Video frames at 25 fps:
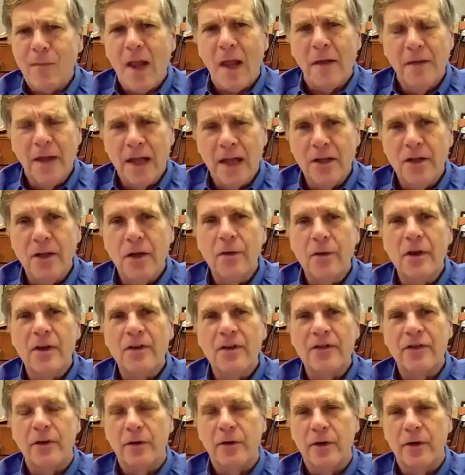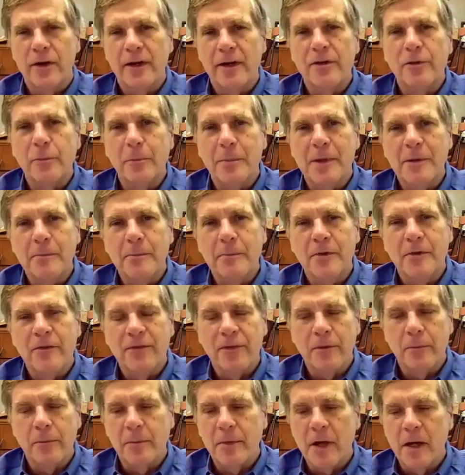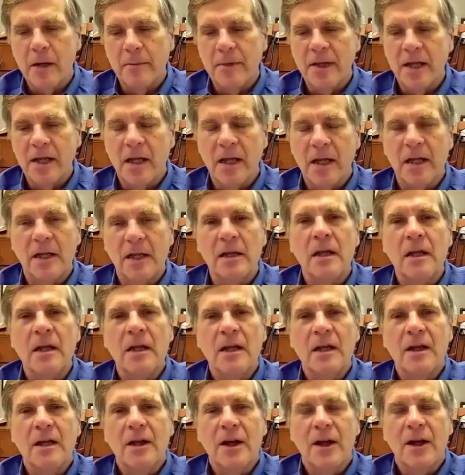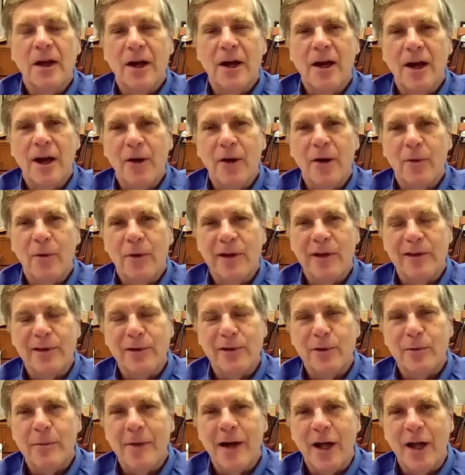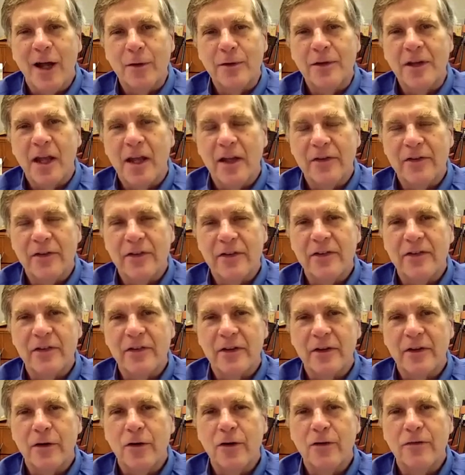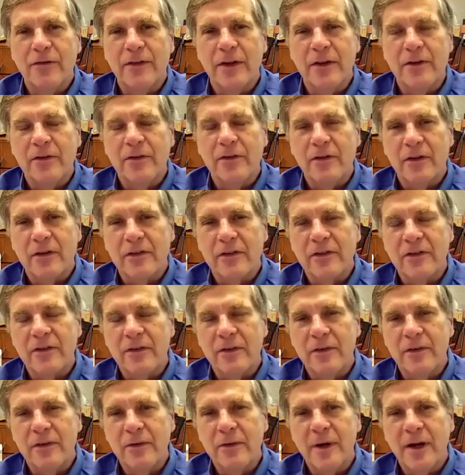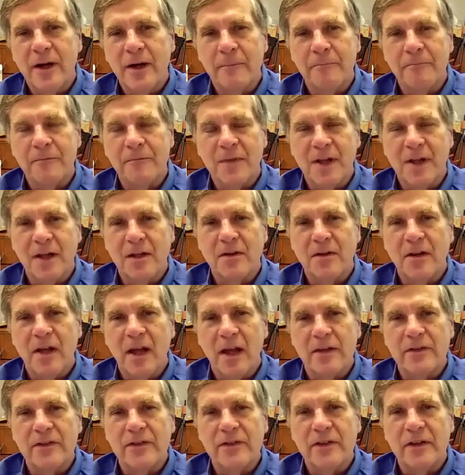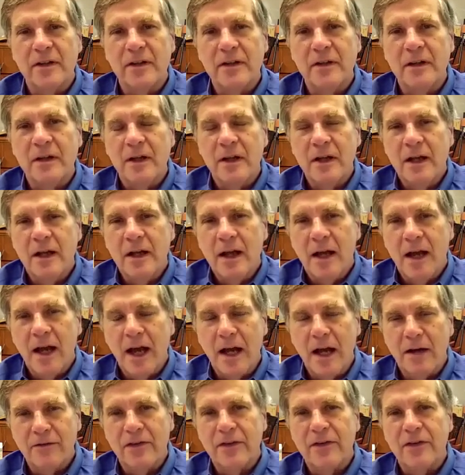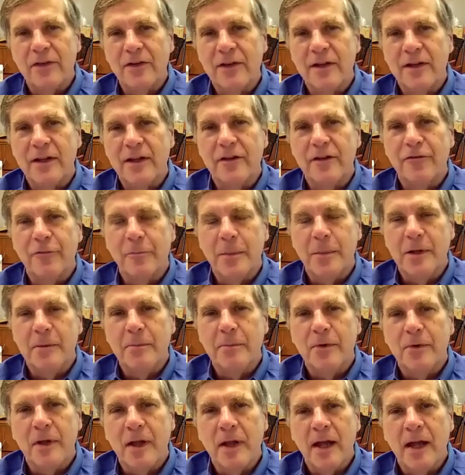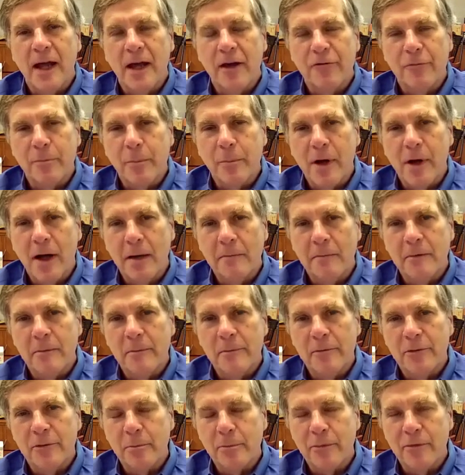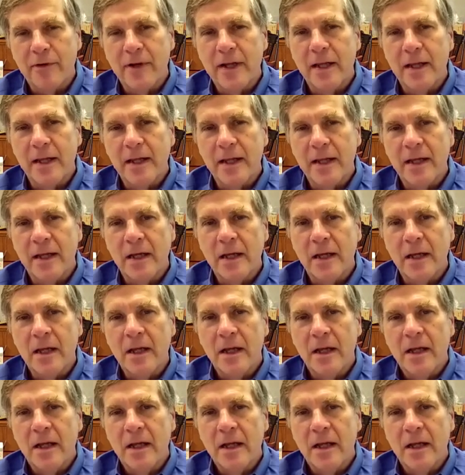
They do discourage people from coming in with their mild cases of COVID just to get tested. Obviously, if people have problems breathing